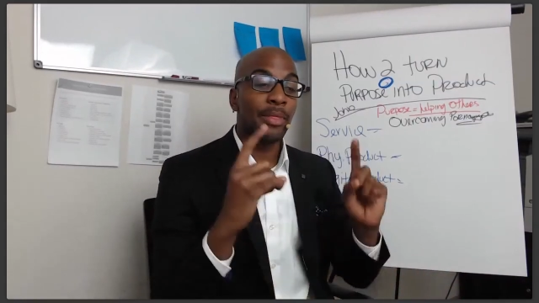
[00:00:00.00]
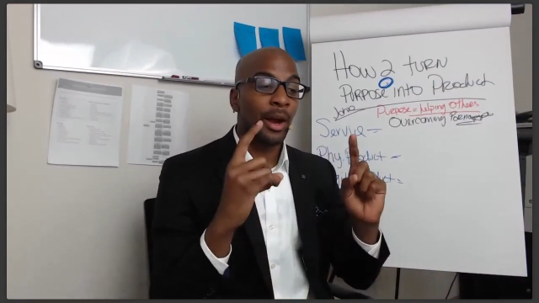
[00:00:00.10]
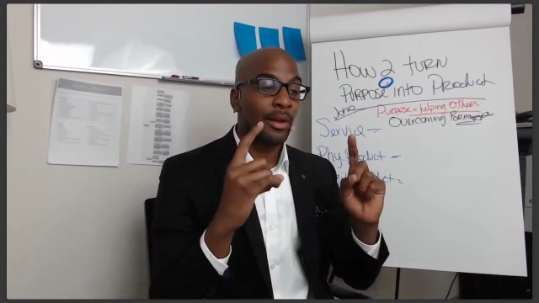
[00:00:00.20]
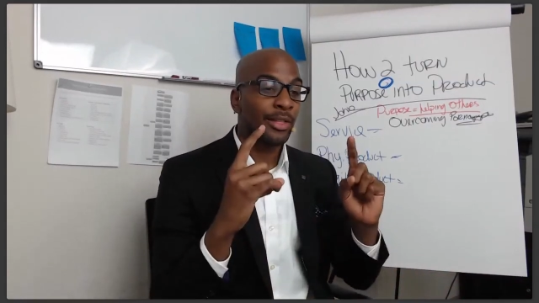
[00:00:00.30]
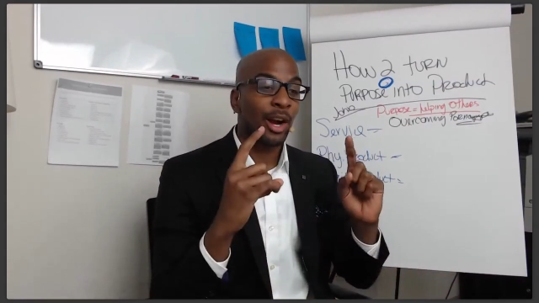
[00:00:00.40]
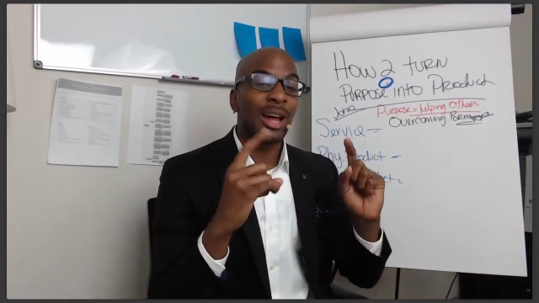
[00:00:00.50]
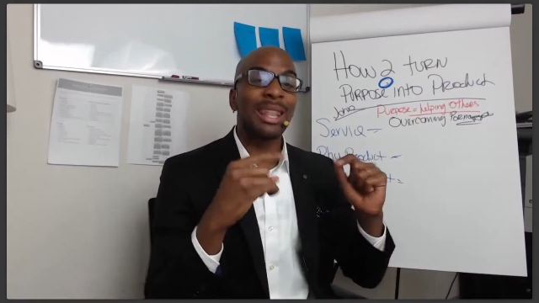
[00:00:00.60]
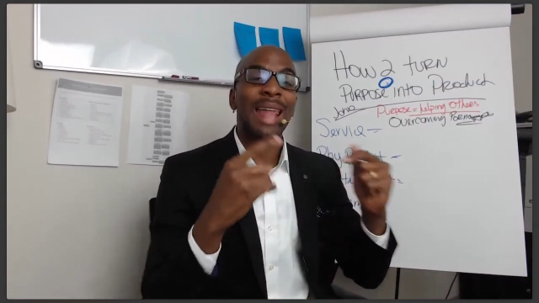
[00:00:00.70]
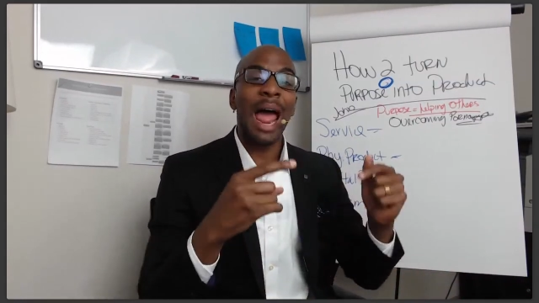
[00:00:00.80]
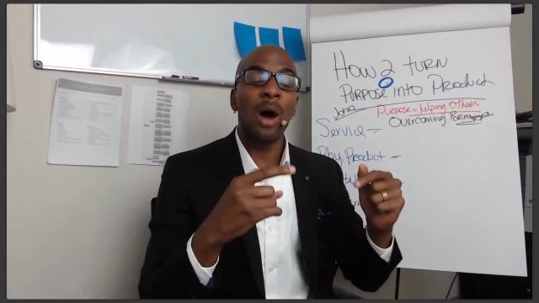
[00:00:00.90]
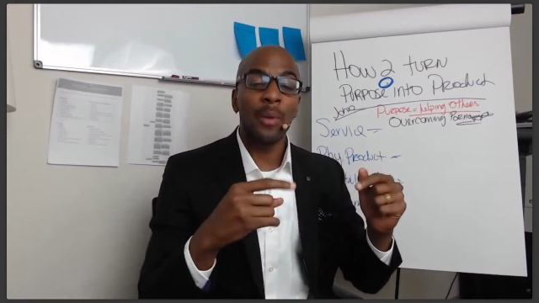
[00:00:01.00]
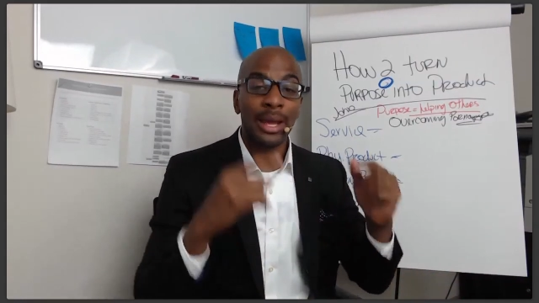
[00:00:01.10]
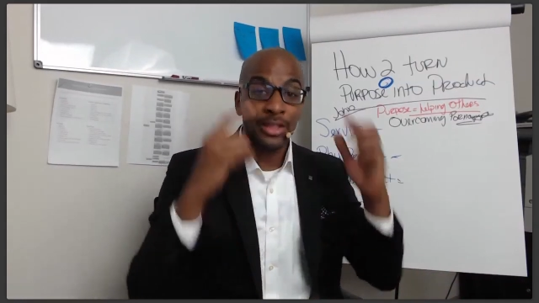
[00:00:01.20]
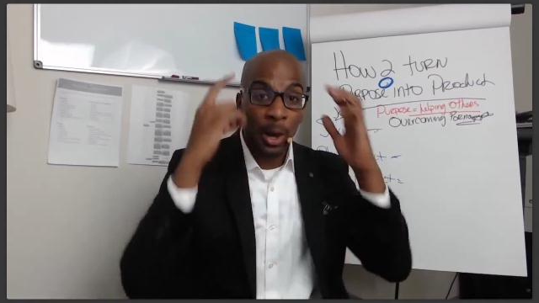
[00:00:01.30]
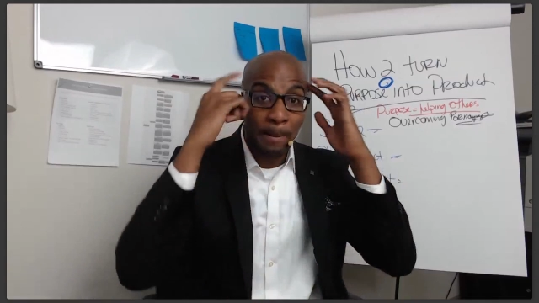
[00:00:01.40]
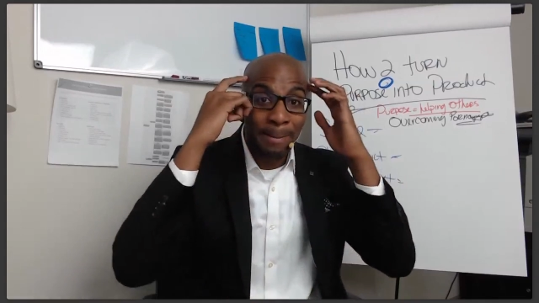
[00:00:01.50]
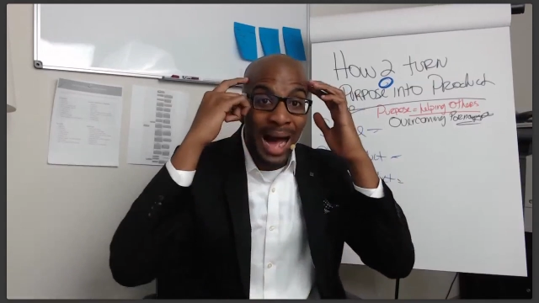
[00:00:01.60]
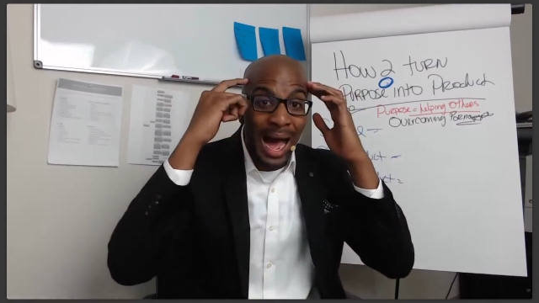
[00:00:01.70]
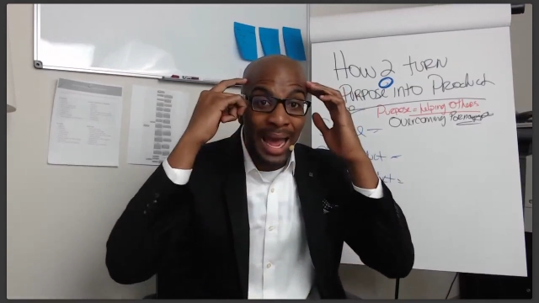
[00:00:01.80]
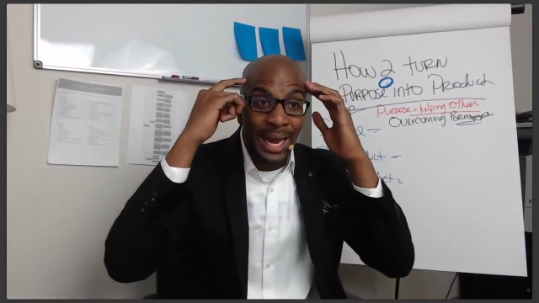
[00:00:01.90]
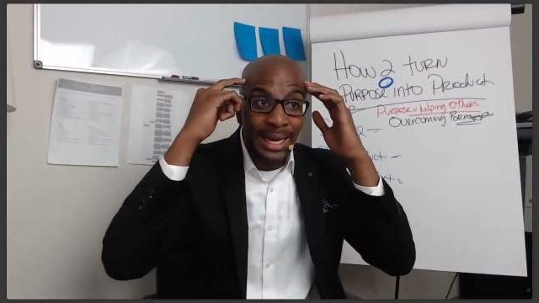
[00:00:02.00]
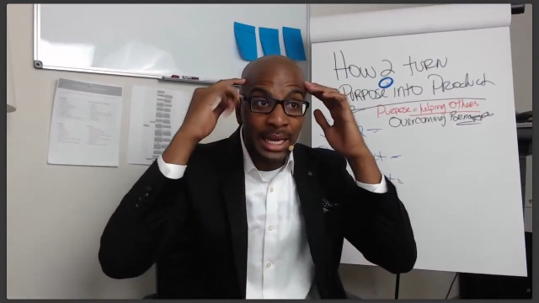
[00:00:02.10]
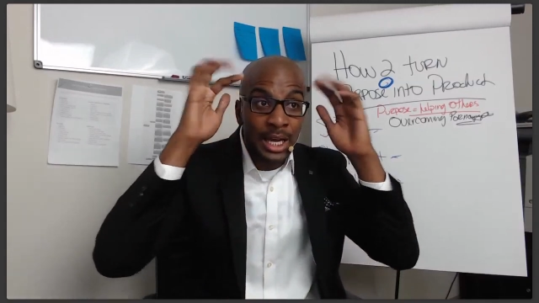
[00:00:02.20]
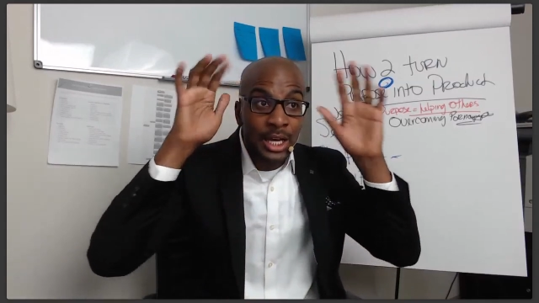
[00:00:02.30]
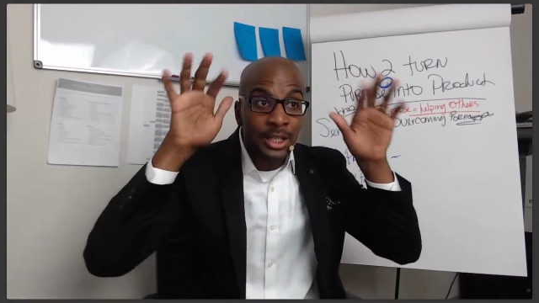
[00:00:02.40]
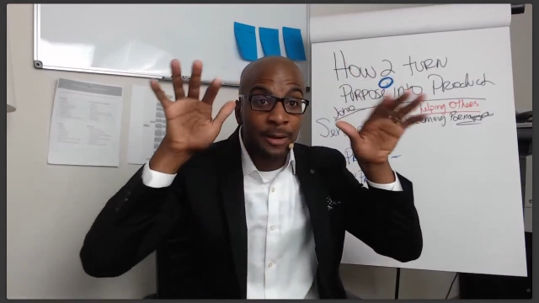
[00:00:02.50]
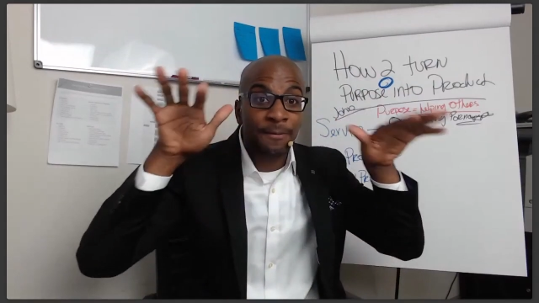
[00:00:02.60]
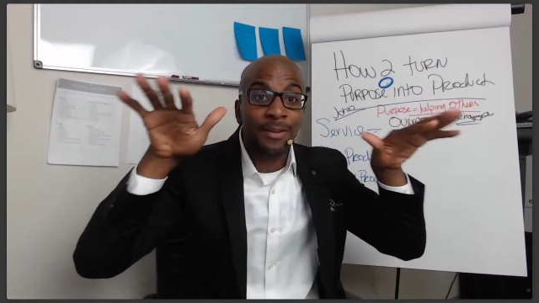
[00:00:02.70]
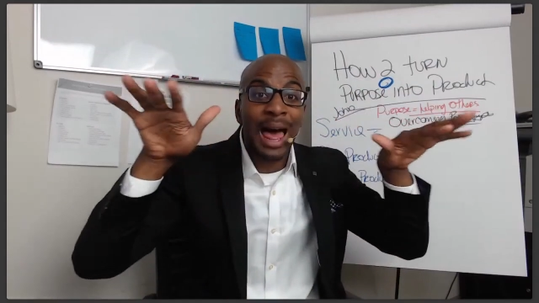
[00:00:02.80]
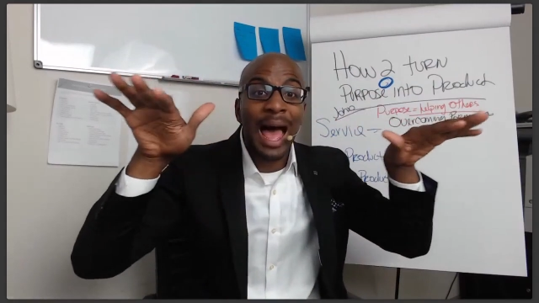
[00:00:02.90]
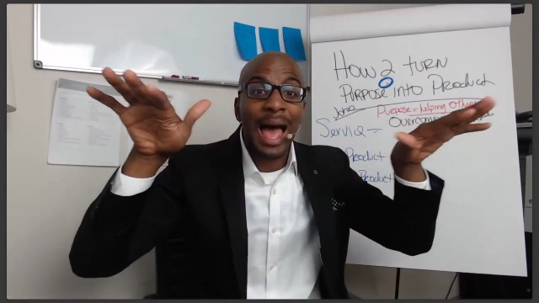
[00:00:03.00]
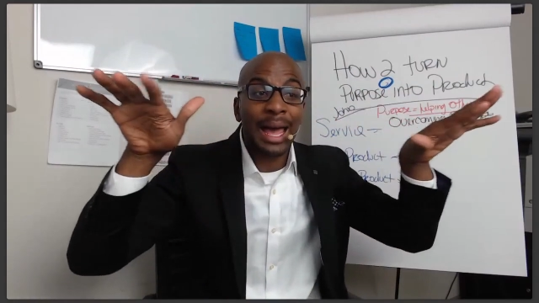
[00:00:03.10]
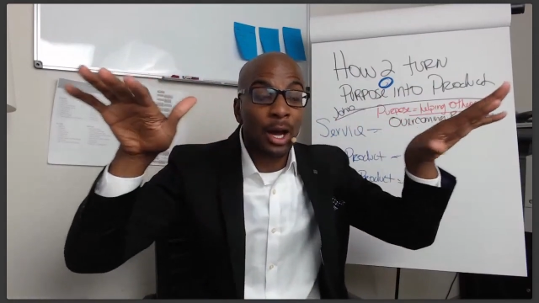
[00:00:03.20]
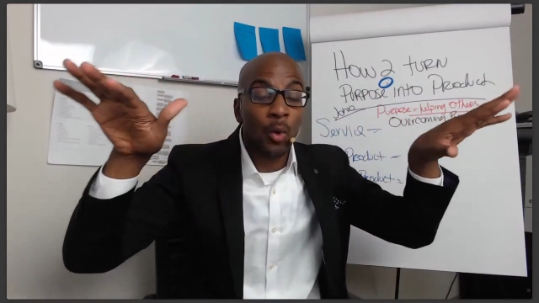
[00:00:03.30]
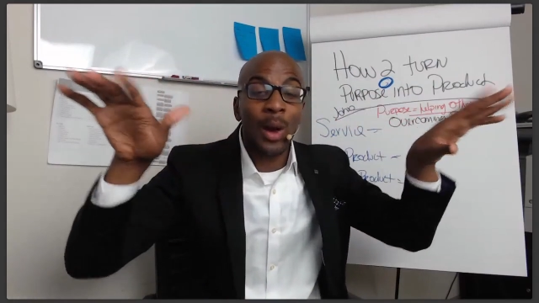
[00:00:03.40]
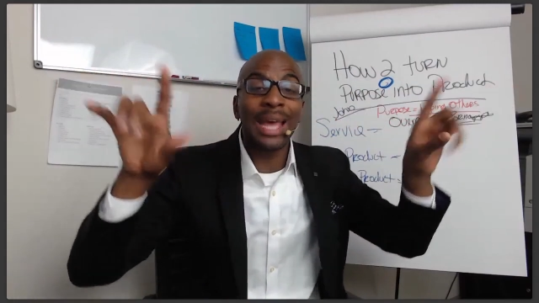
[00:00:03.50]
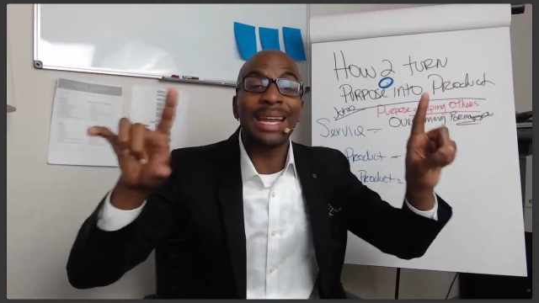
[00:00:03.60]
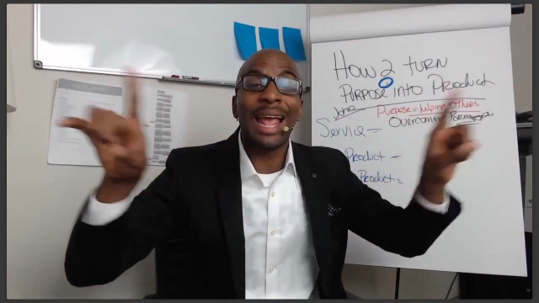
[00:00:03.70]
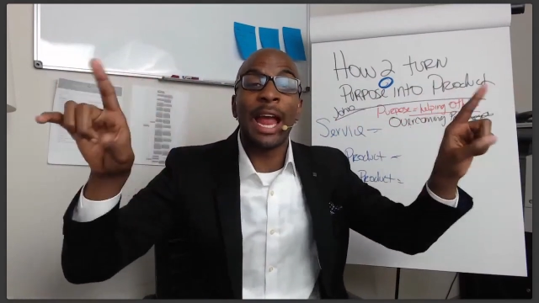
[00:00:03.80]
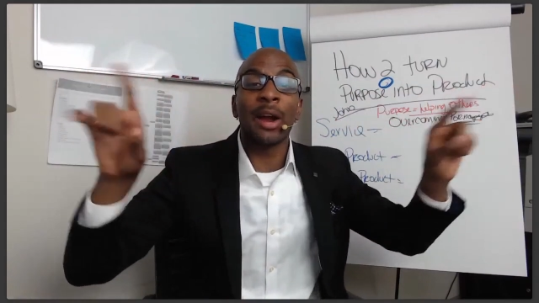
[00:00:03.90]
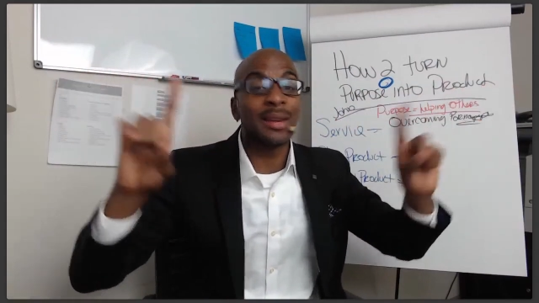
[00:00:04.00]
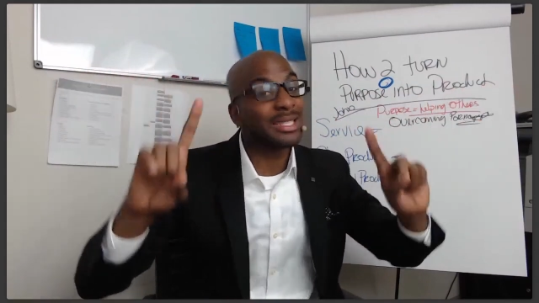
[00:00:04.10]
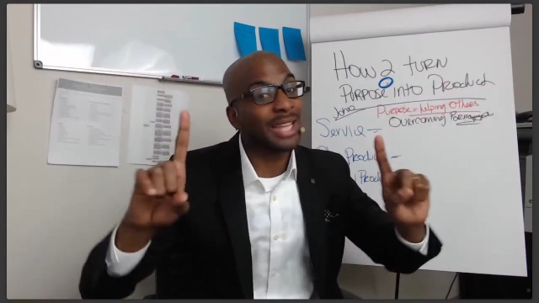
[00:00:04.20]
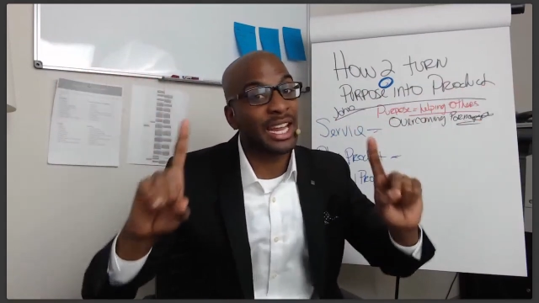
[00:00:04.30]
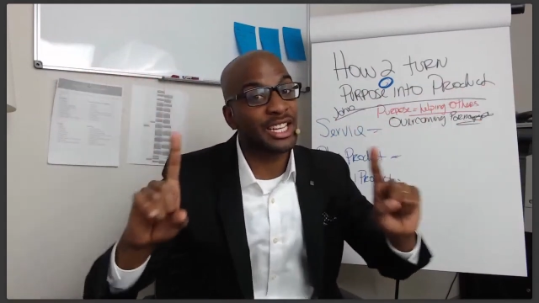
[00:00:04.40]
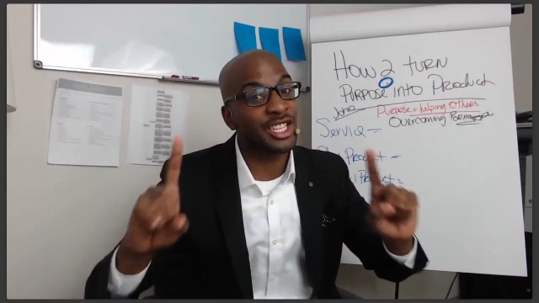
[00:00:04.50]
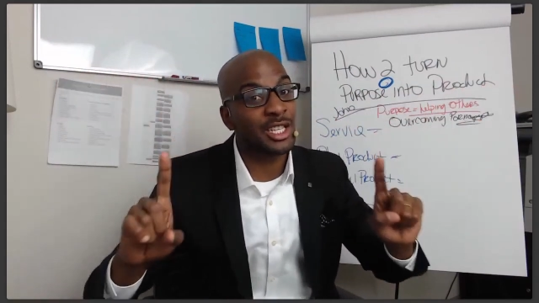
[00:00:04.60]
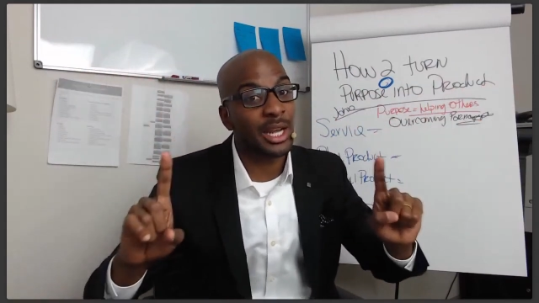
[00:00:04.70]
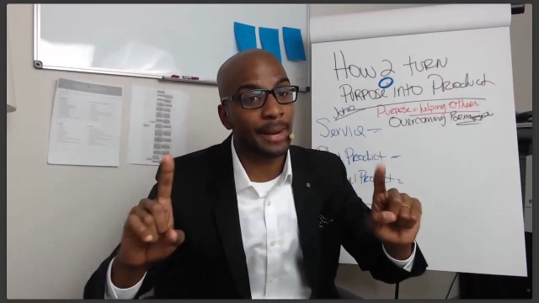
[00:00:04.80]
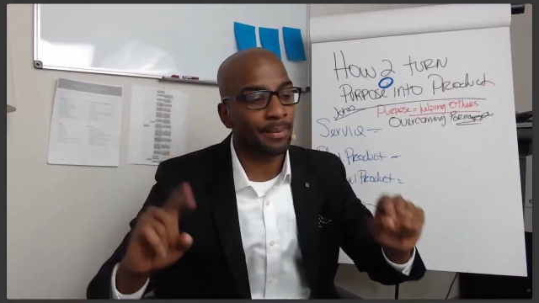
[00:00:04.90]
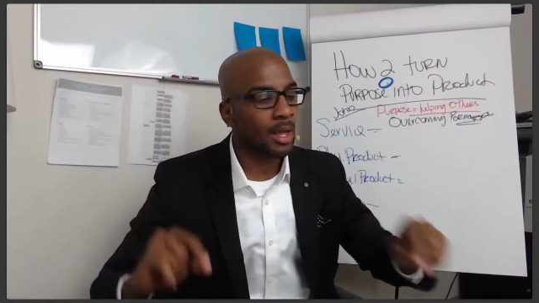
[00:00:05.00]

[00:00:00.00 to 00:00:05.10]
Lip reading: allowing their mind to fly away in areas that it shouldn't.